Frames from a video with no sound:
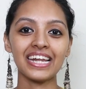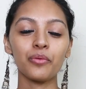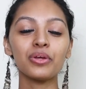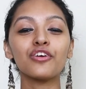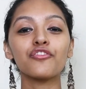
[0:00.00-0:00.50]

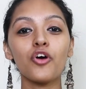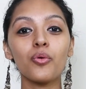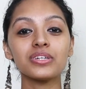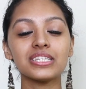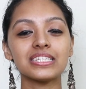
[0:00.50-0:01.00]
Now, we look
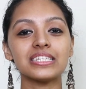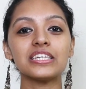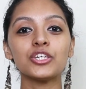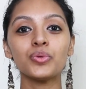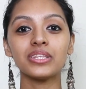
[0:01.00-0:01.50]
forward to
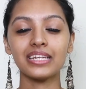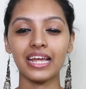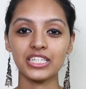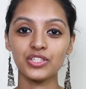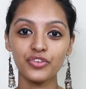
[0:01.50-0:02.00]
seeing you in the
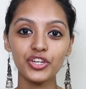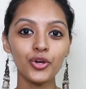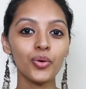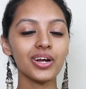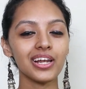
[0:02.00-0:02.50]
next
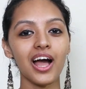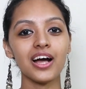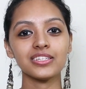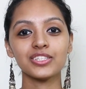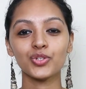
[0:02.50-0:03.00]
video,
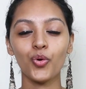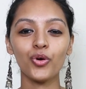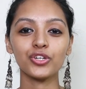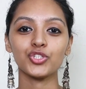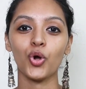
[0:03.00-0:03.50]
class,
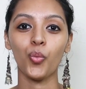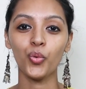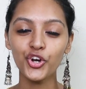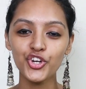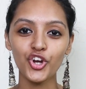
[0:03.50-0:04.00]
course, or
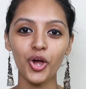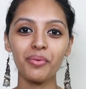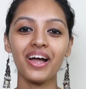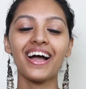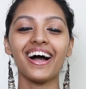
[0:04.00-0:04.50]
workshop.